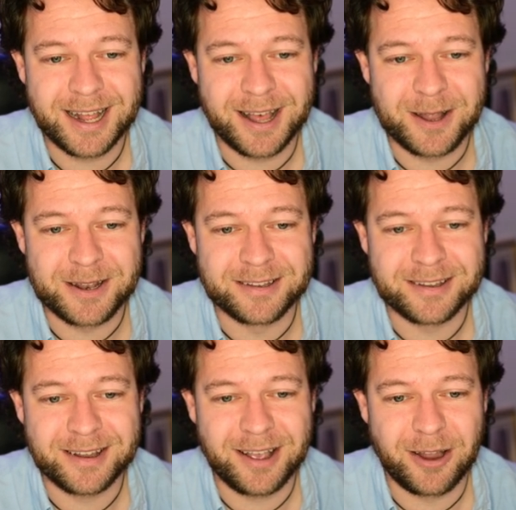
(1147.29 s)
And
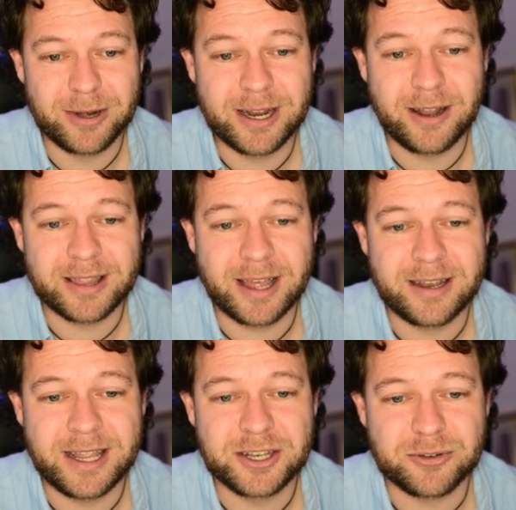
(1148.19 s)
I really like that
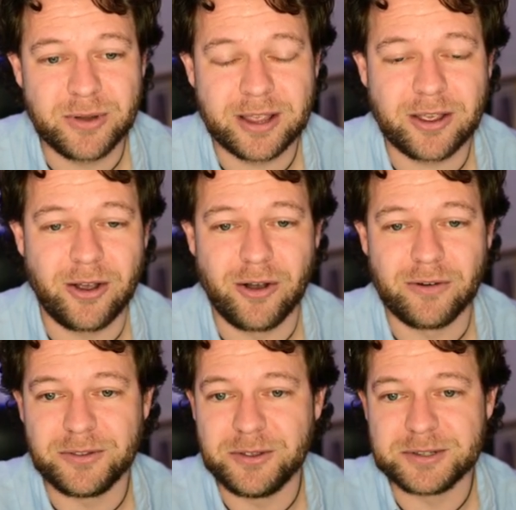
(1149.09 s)
neat trick
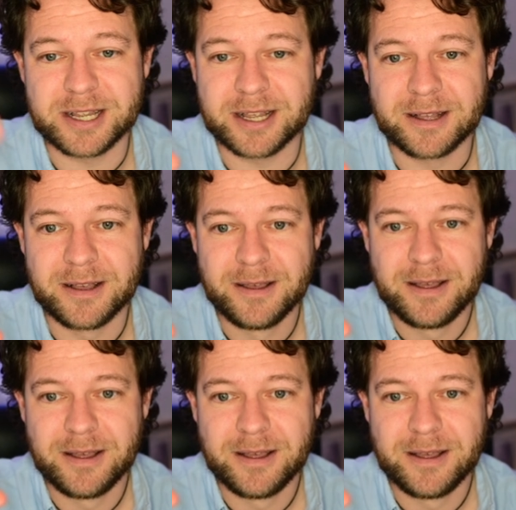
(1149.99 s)
of using